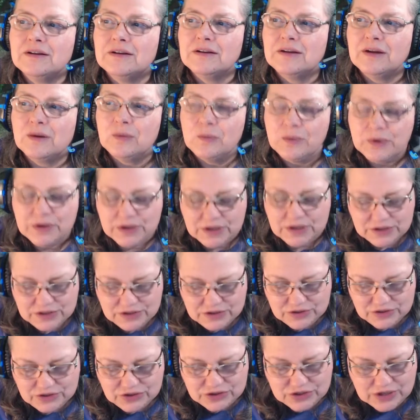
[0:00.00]
I wanted
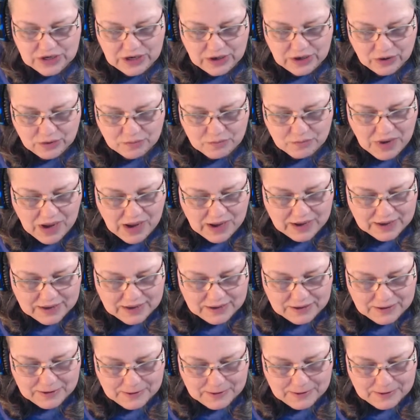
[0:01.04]
to share my